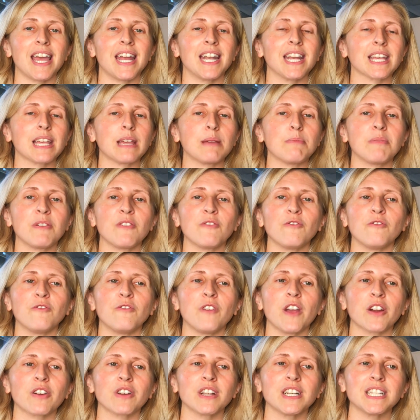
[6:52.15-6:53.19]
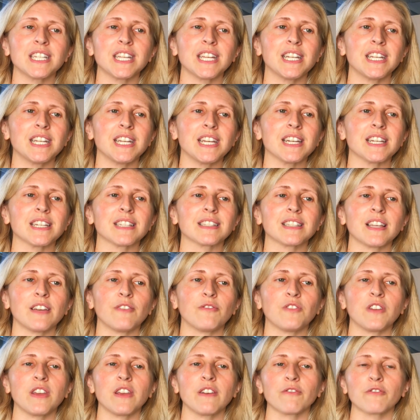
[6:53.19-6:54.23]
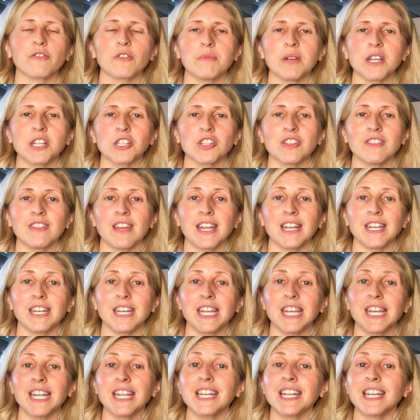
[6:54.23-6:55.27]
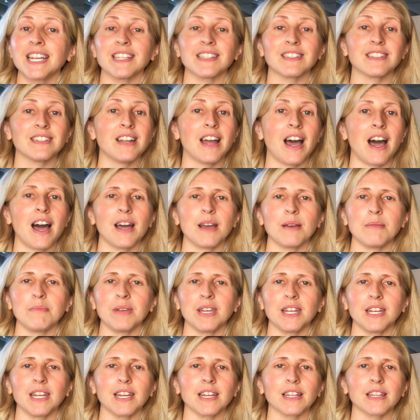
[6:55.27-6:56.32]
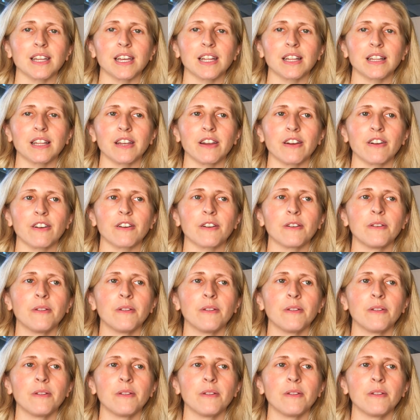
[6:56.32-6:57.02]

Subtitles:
and it can be very tedious if the information they need is not immediately clear.